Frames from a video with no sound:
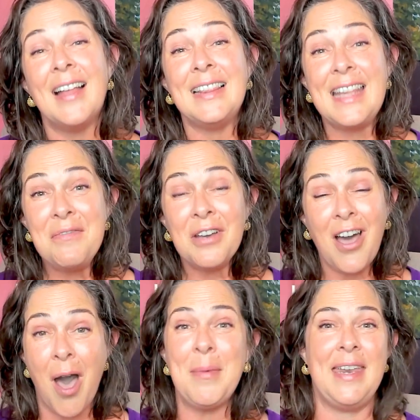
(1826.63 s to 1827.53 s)
Leave a
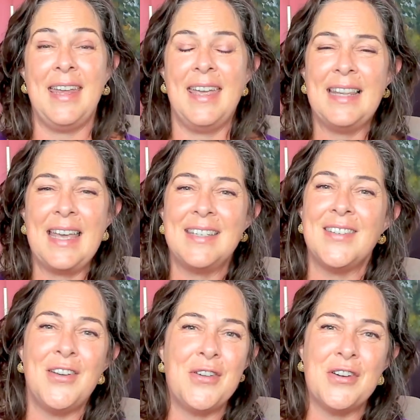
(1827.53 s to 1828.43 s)
comment and let
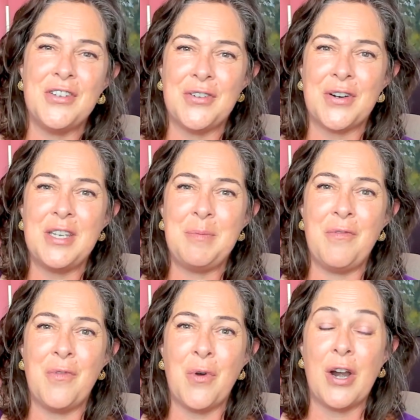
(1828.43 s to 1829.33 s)
us know your stories
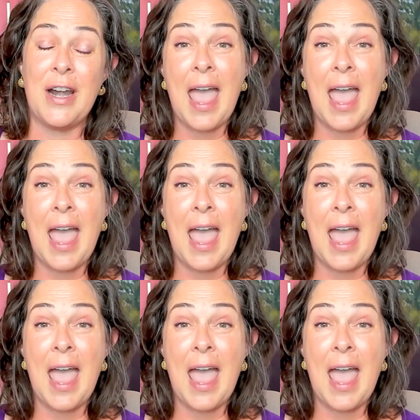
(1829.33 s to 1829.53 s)
before.